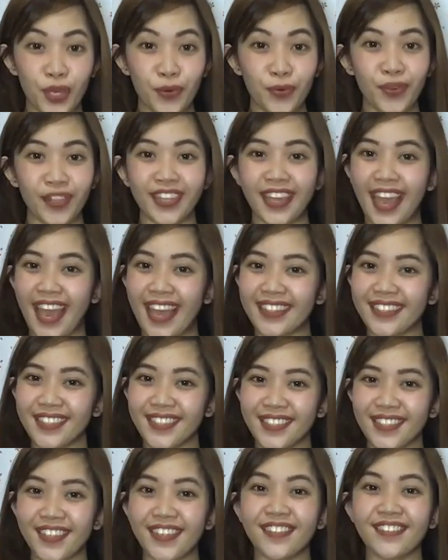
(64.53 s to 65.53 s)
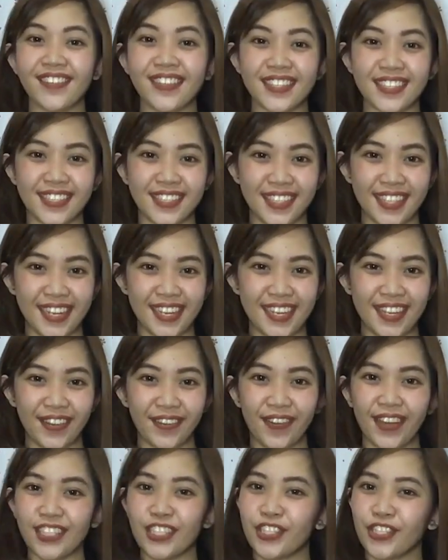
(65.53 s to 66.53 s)
we will answer these three
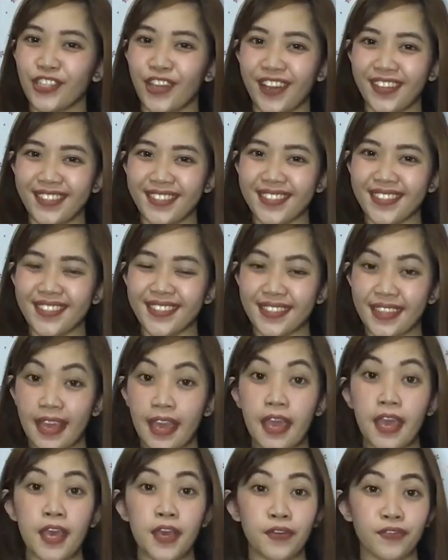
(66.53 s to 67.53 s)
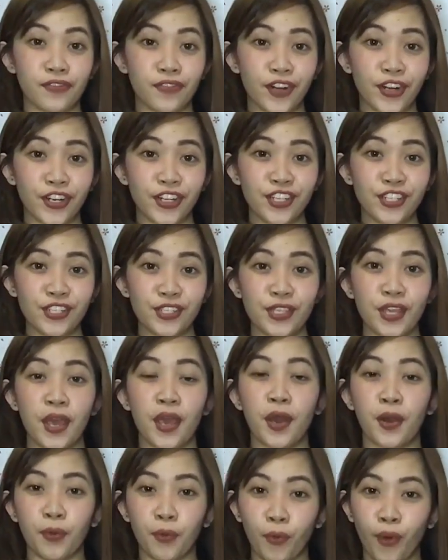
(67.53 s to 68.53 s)
questions. First,
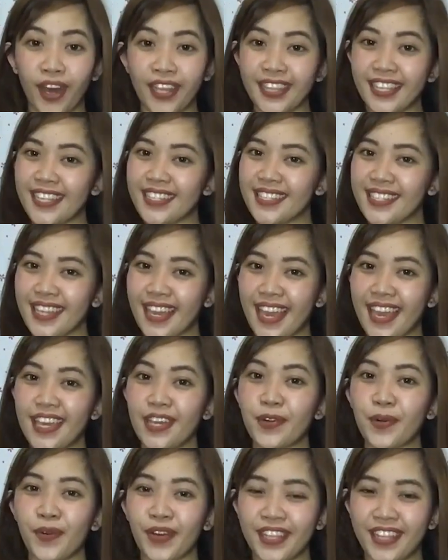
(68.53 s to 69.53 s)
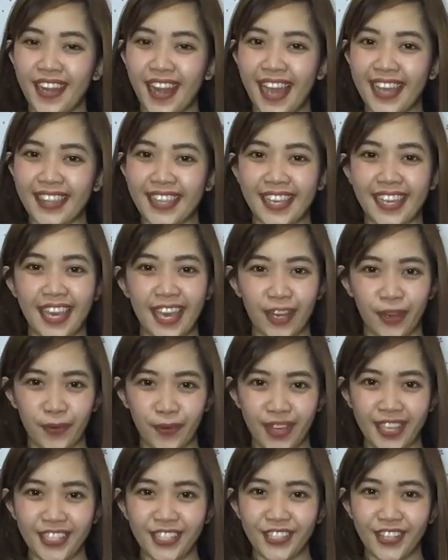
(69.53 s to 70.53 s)
what is a quadratic
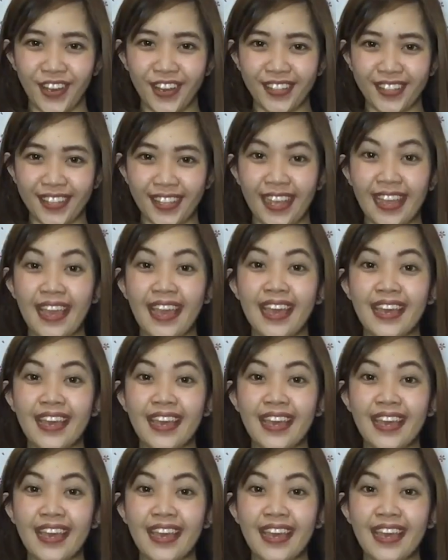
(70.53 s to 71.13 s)
equation?